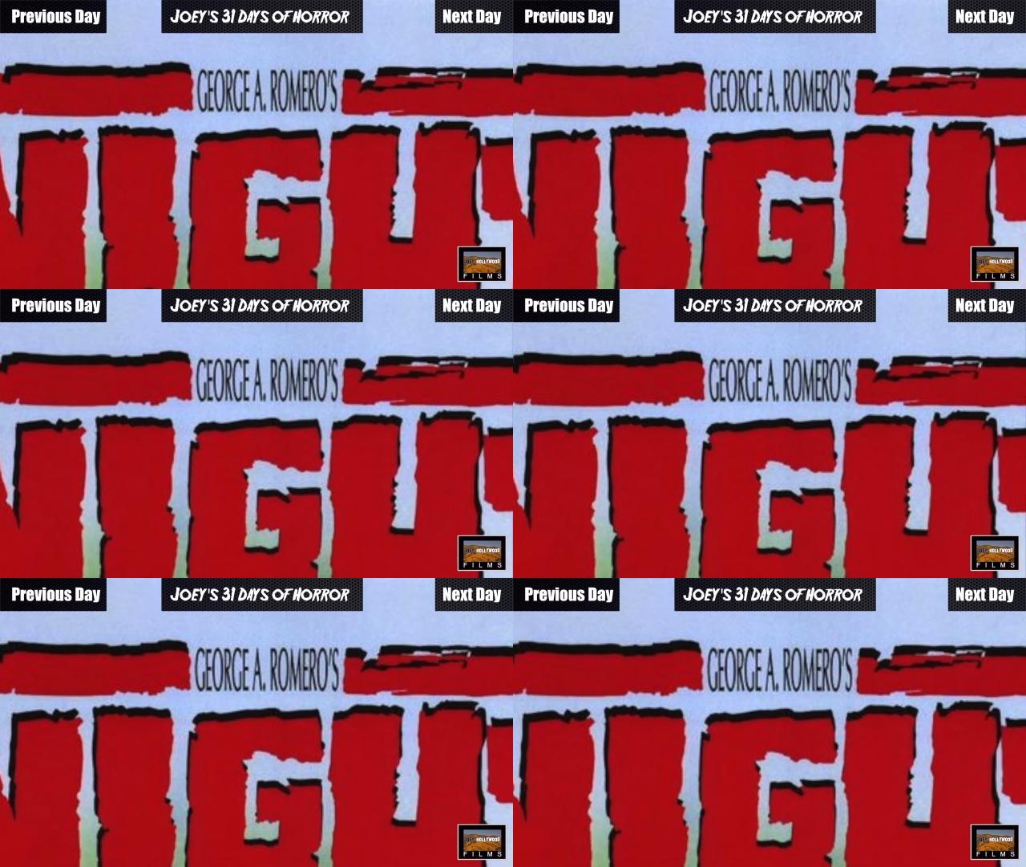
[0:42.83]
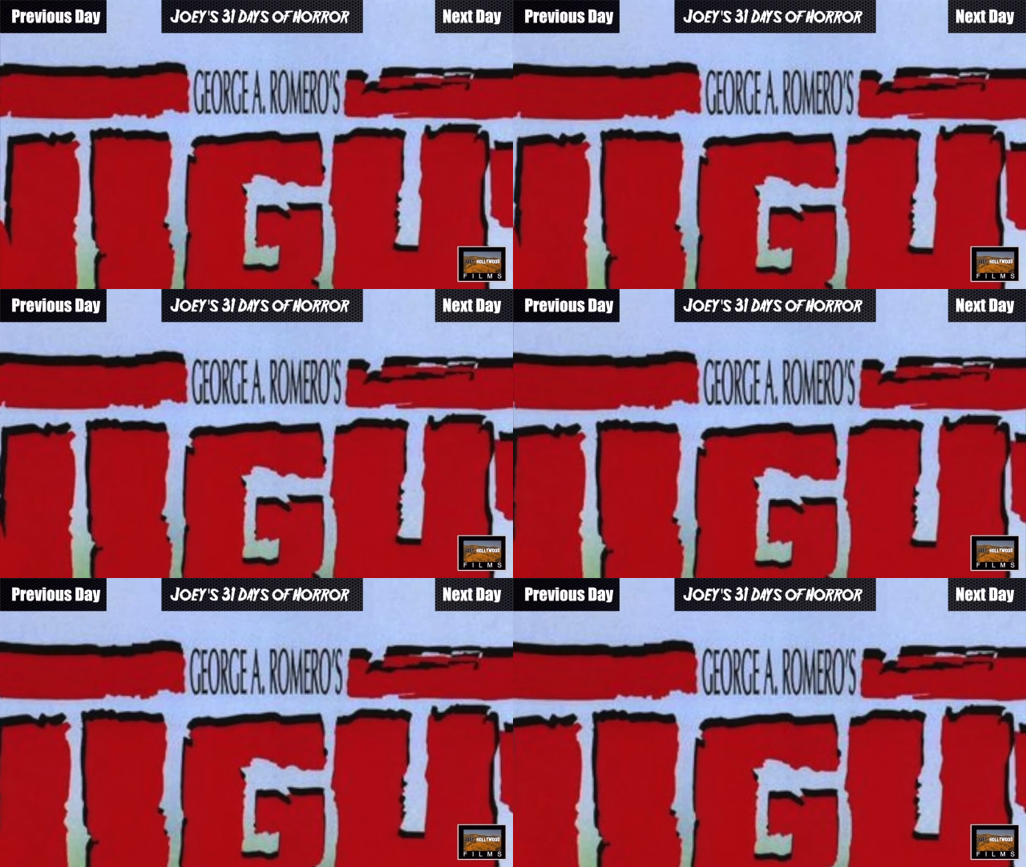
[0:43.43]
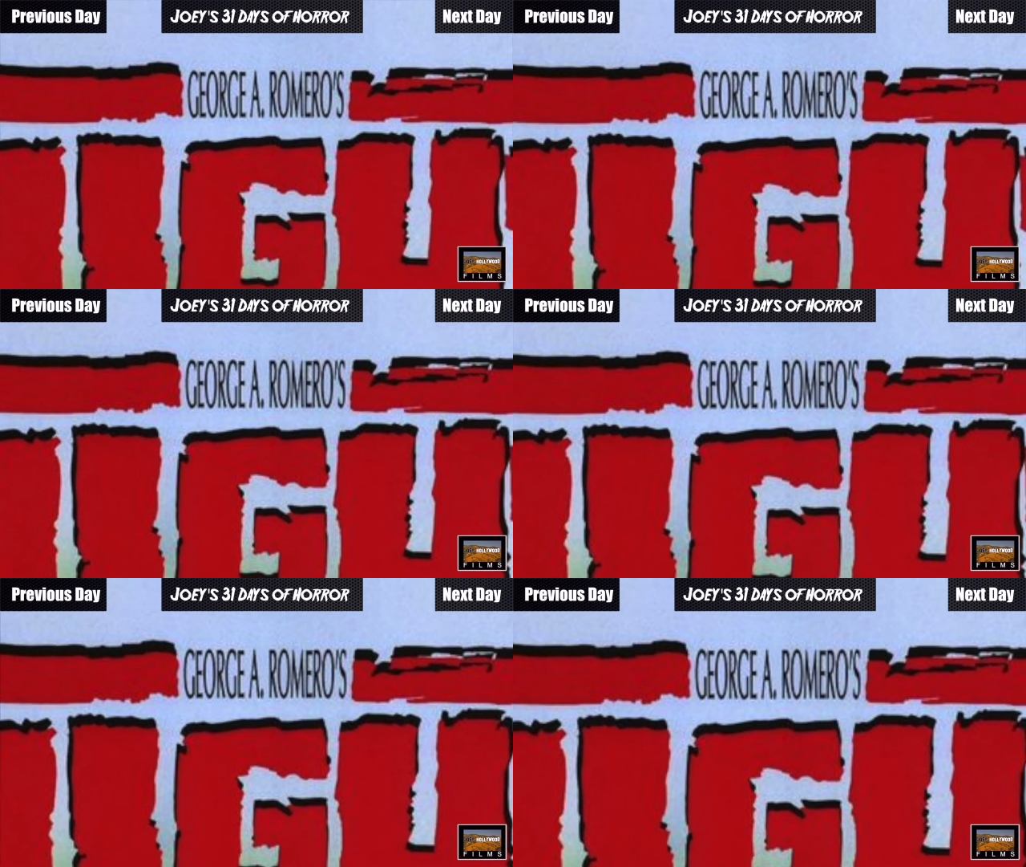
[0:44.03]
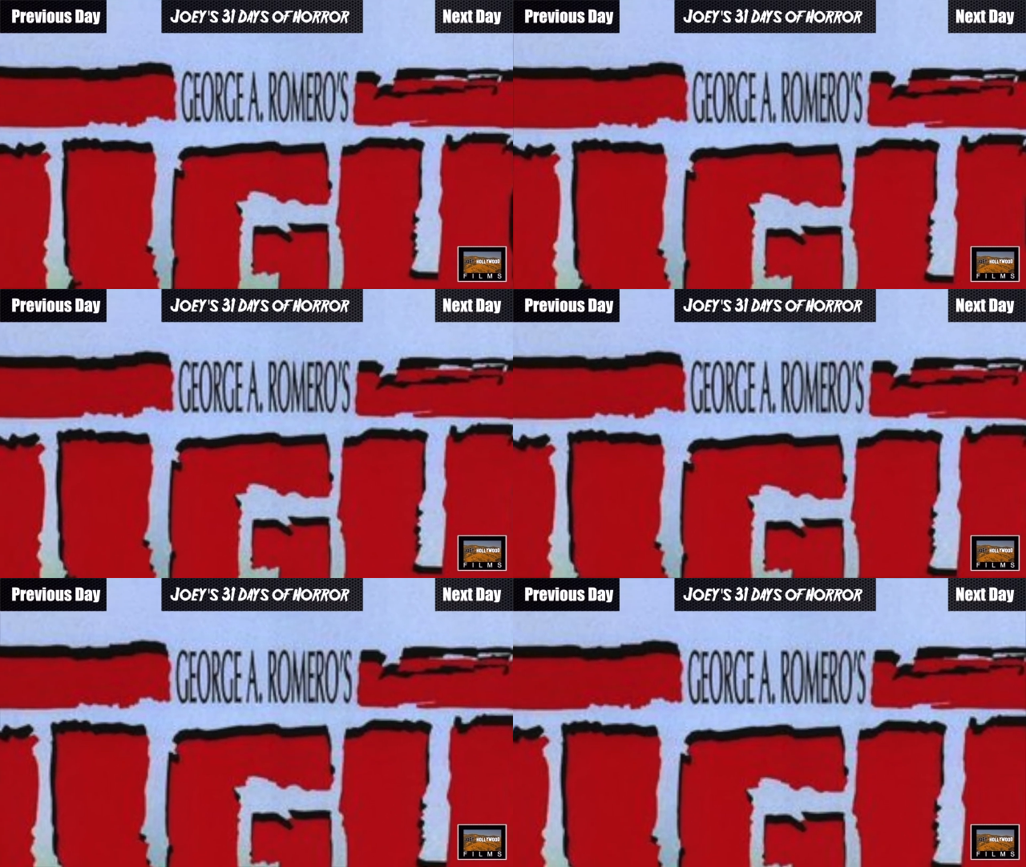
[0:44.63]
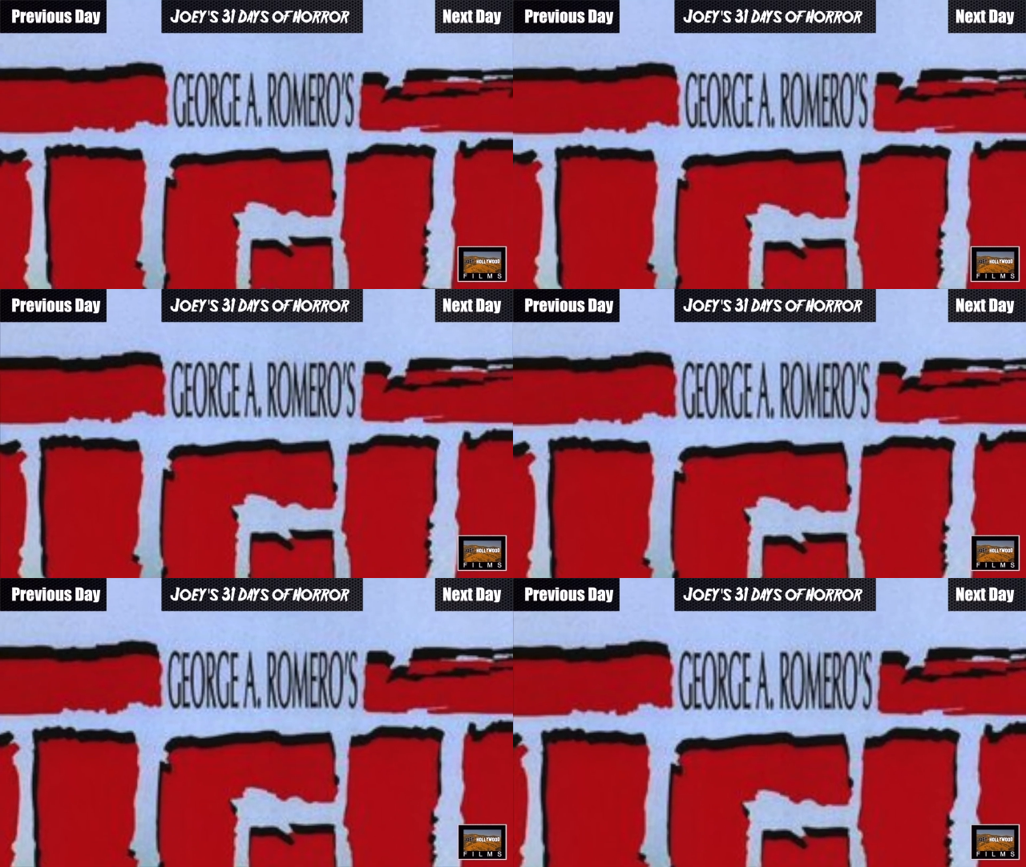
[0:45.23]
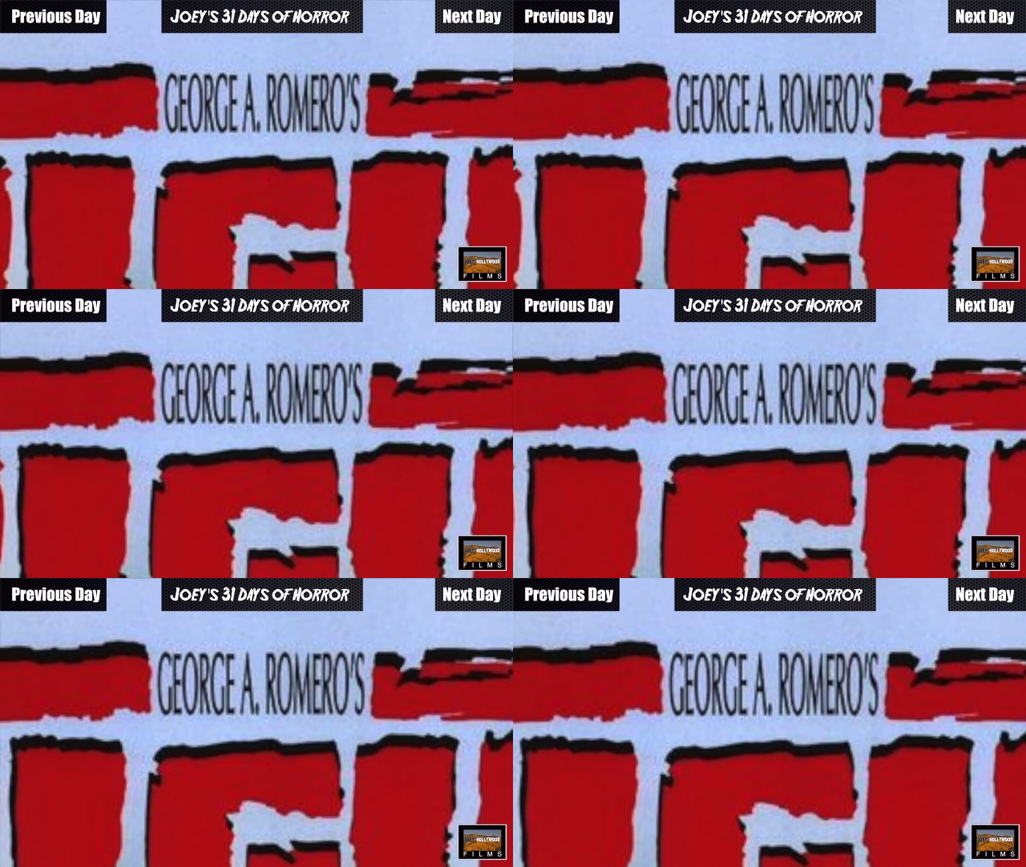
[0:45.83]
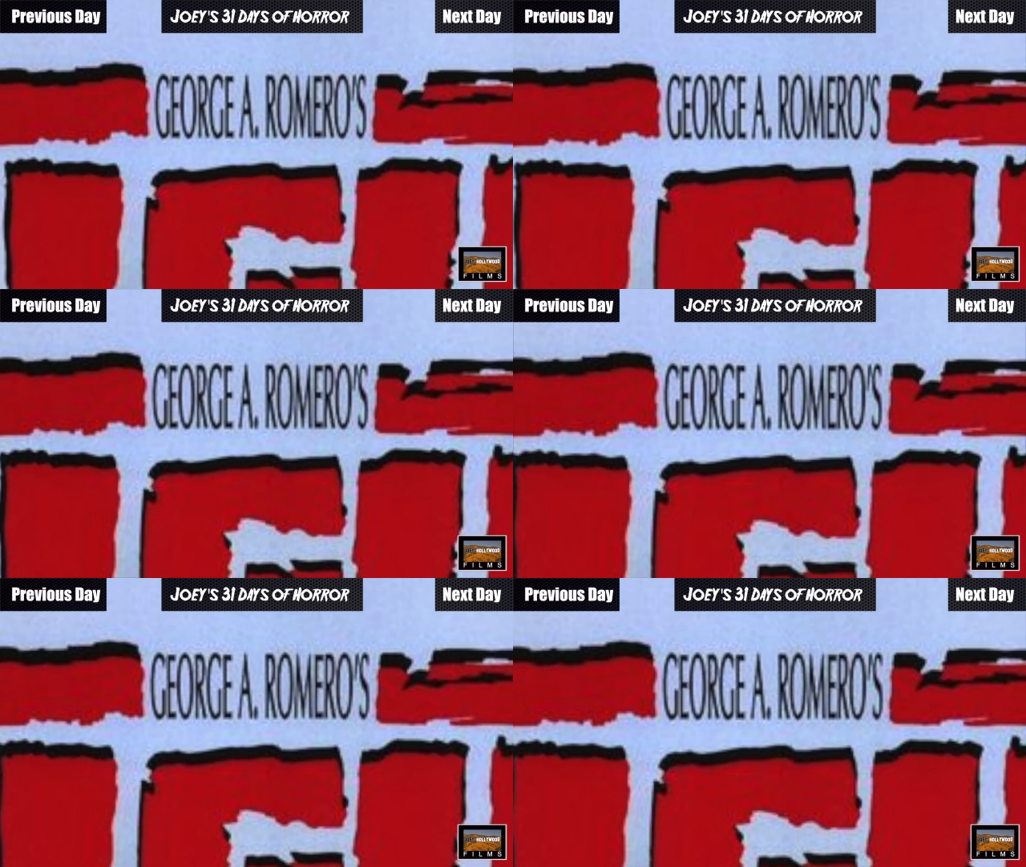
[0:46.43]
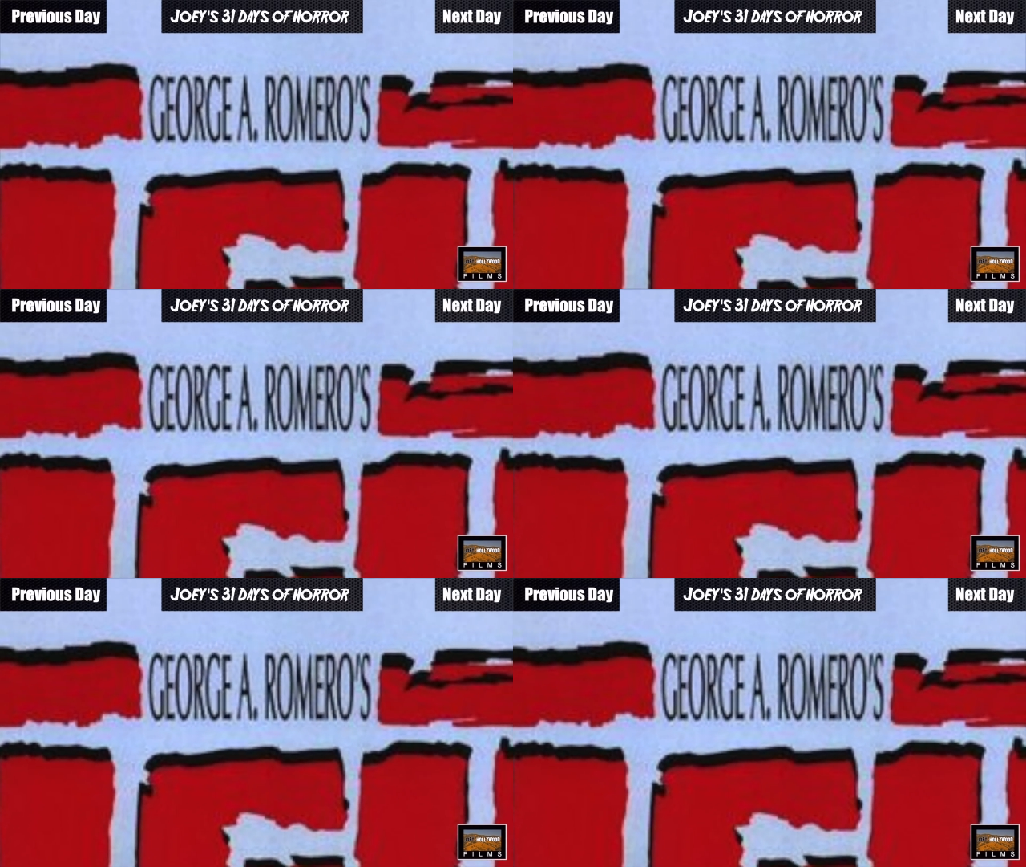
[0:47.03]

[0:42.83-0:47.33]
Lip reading: No face is visible, so there are no lips to read.